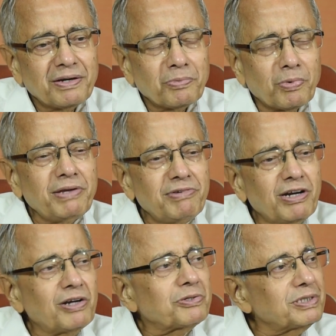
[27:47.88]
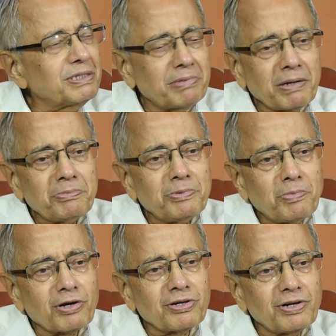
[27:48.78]
Why we are not using bamboo in
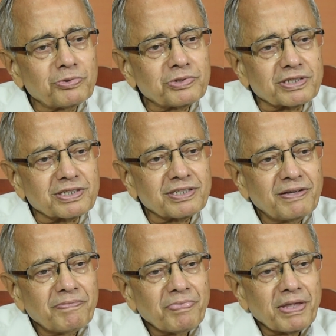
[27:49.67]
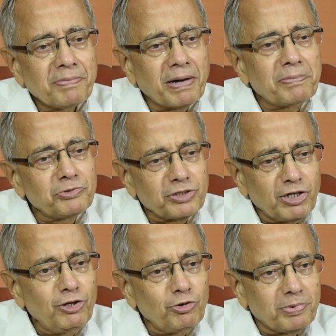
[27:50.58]
modern houses? Bamboo is
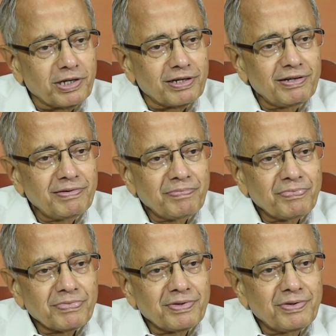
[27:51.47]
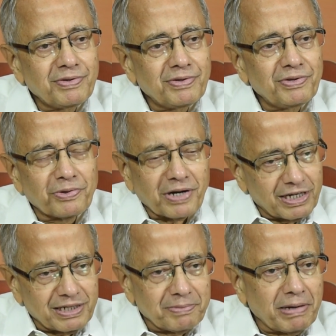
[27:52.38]
renewable. You
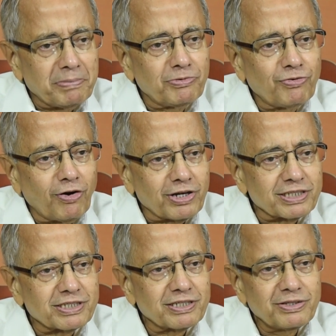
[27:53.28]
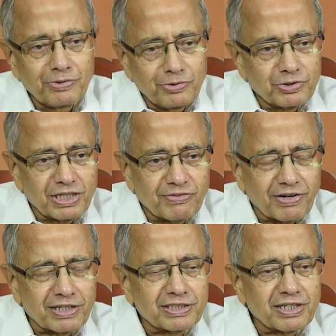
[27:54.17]
cut a bamboo forest, you use it for
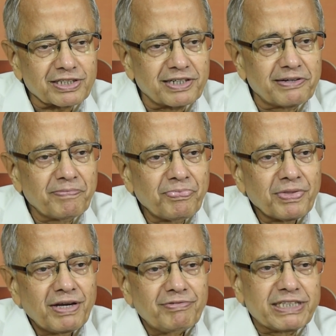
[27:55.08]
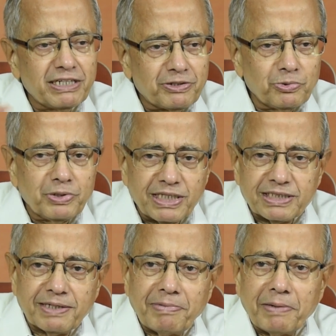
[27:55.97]
construction. Within 2 years,
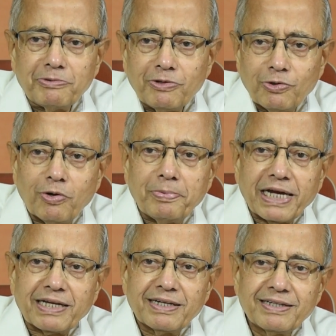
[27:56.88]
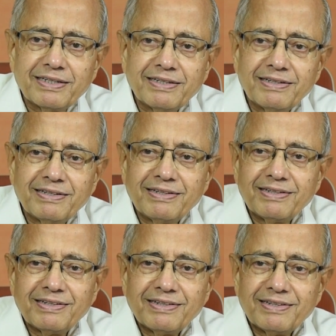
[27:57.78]
that bamboo will grow back.
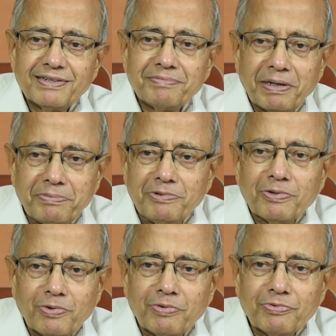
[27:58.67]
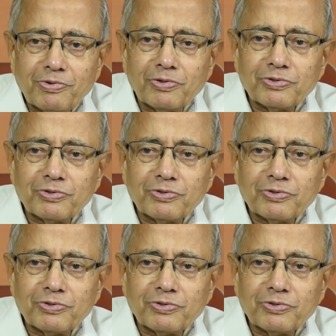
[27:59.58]
Bamboo will grow